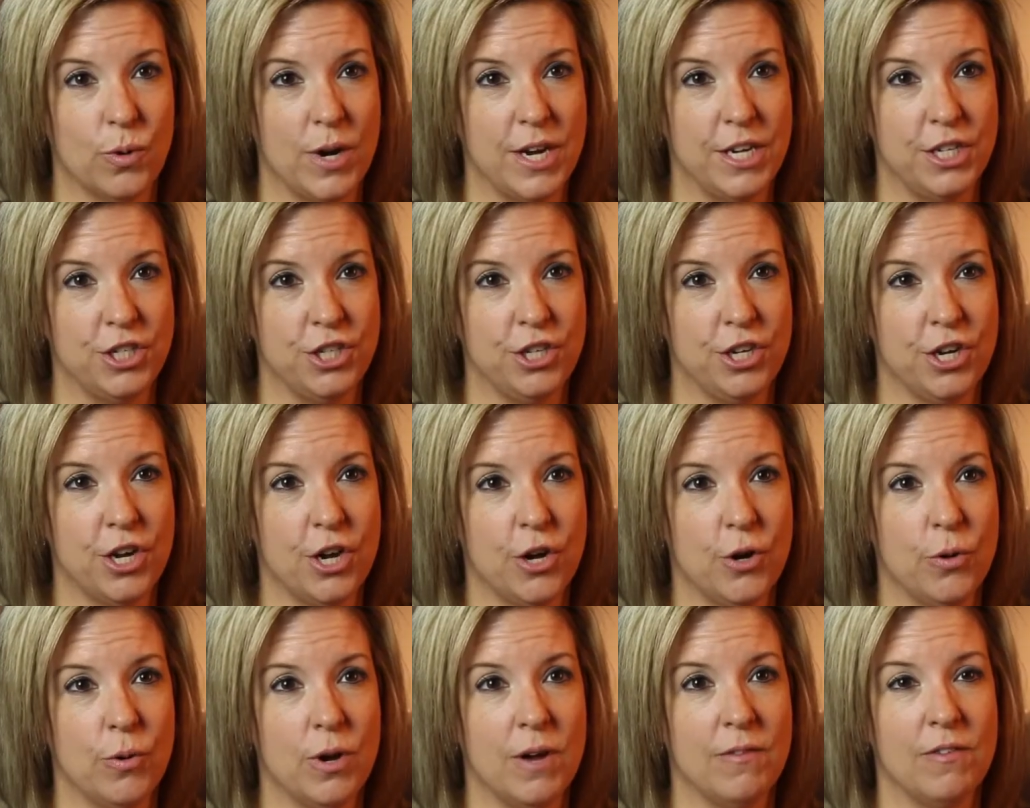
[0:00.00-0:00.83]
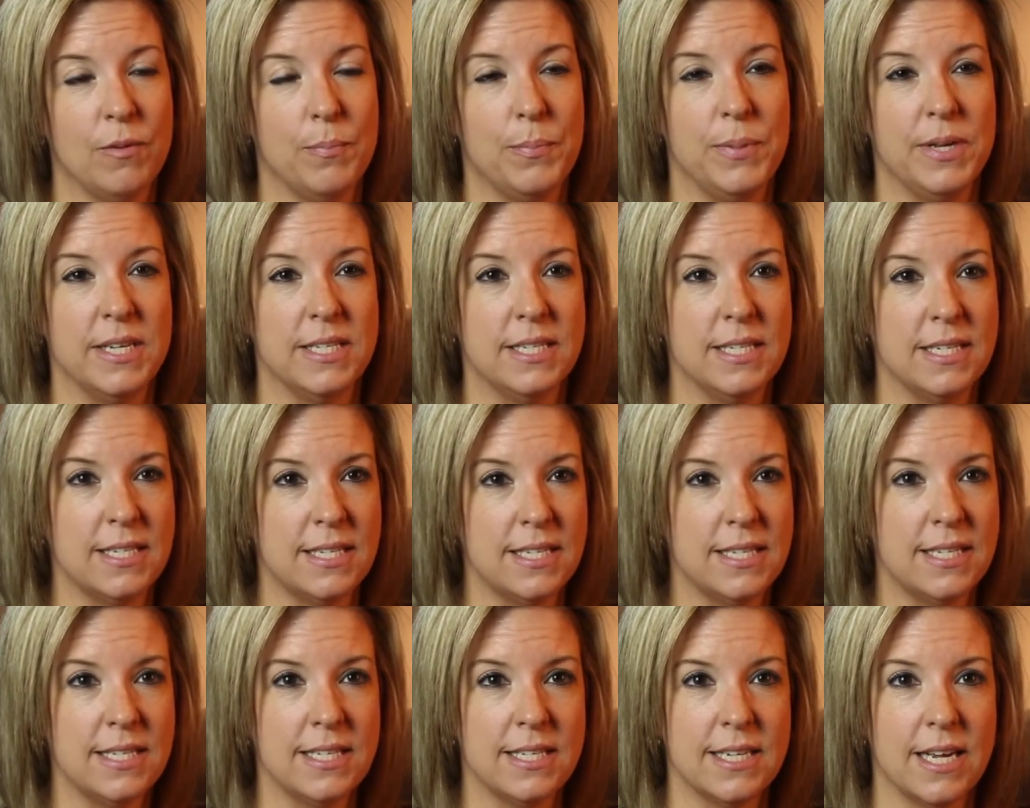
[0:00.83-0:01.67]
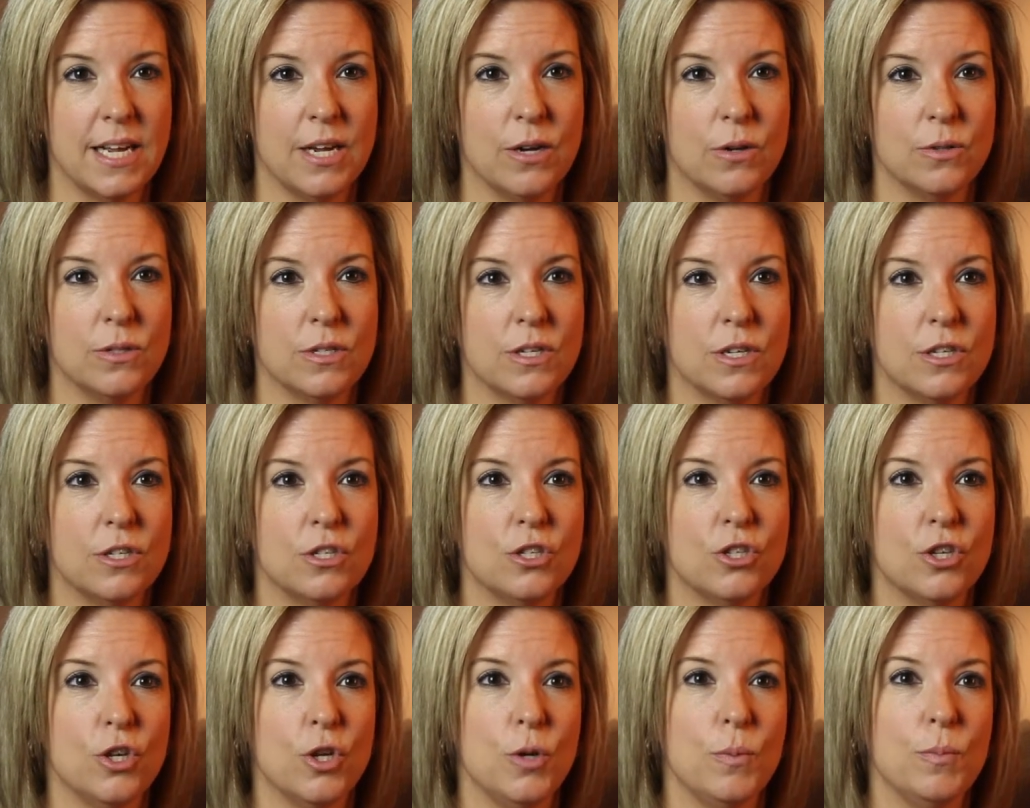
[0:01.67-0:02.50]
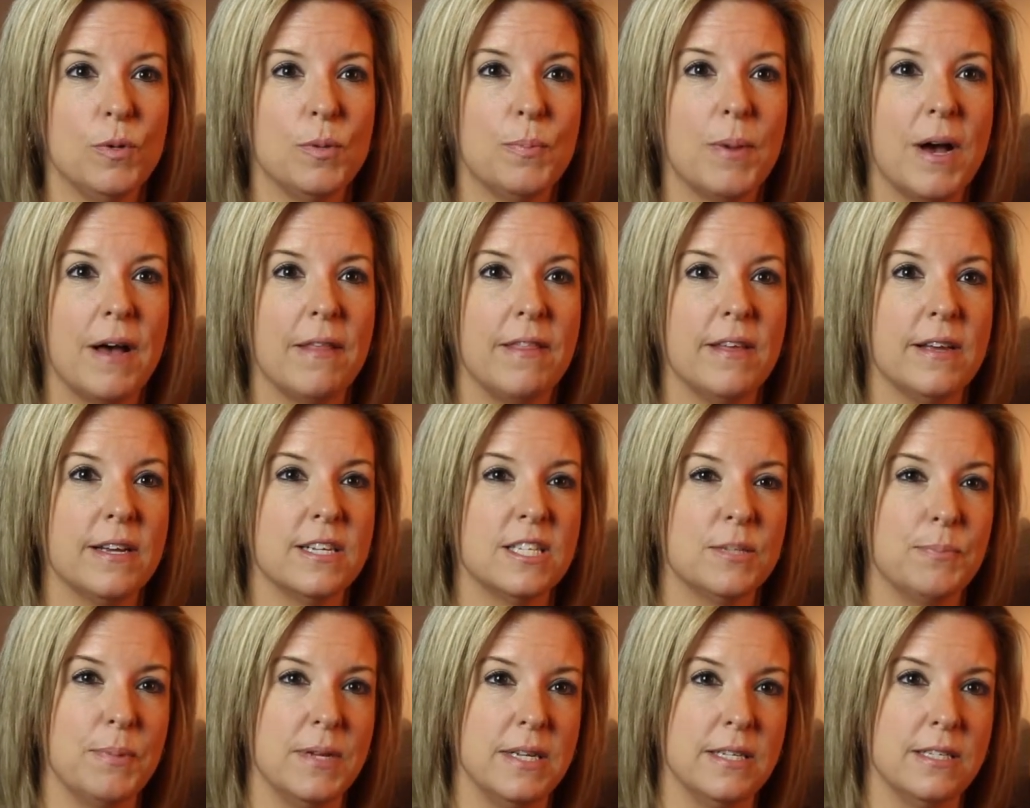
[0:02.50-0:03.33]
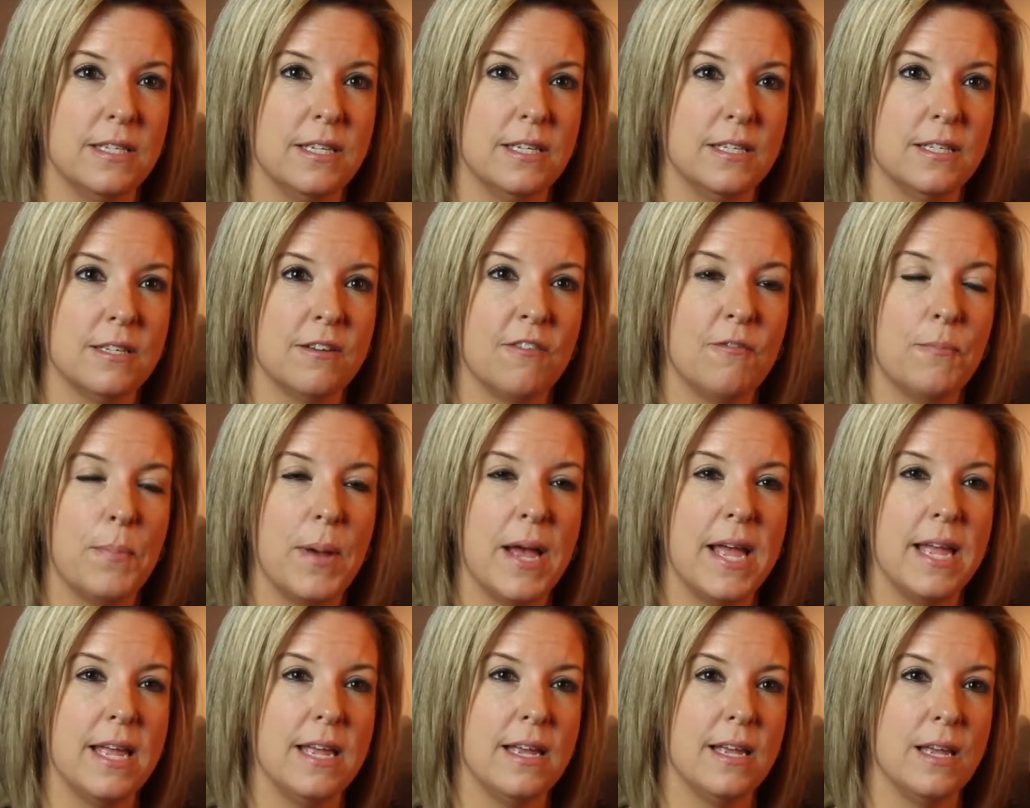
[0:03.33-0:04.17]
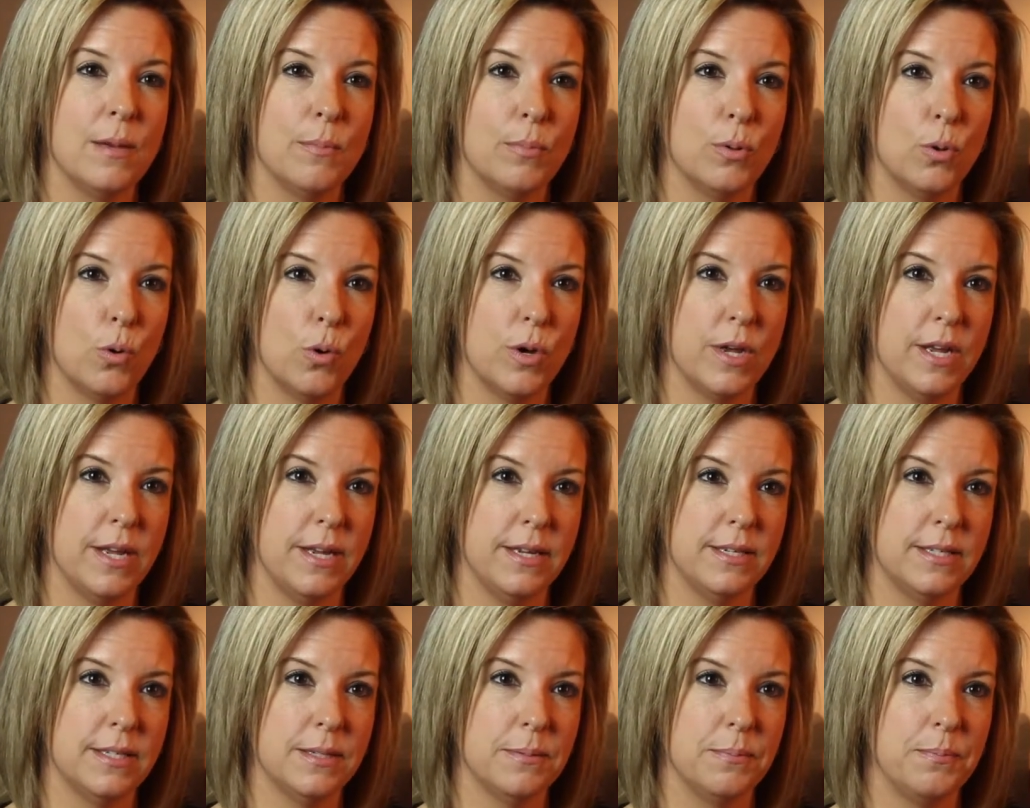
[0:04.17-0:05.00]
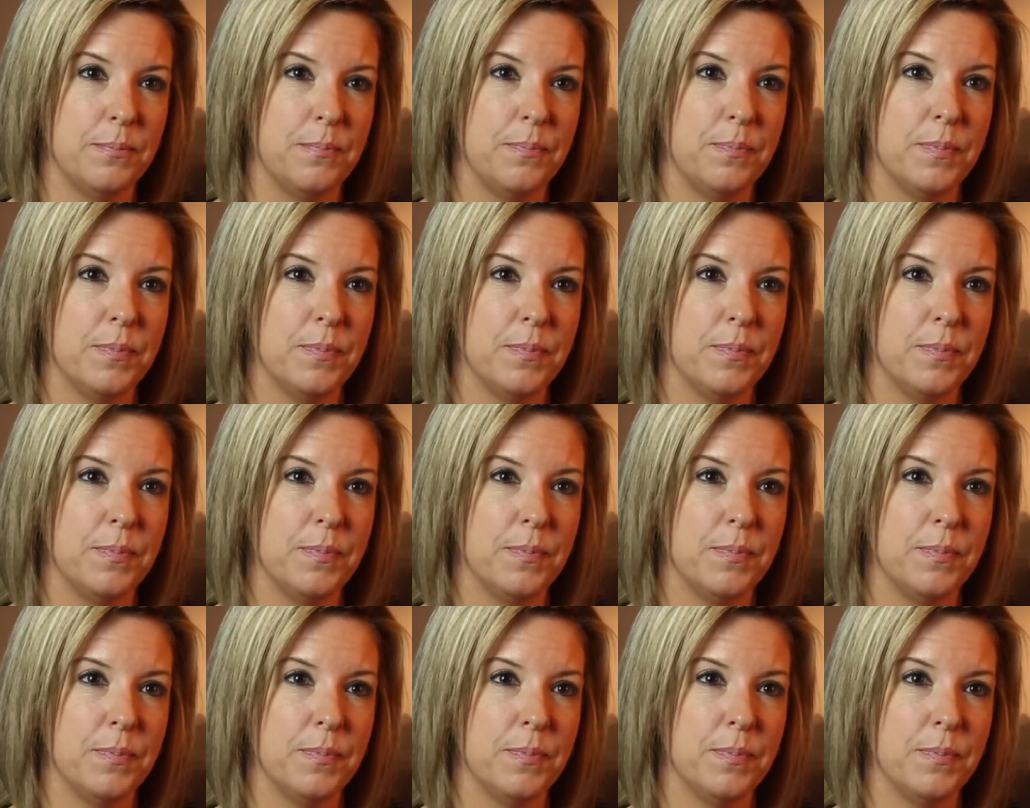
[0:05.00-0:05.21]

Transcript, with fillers: ratio of a business's sales consumed by the expenses of paying employees.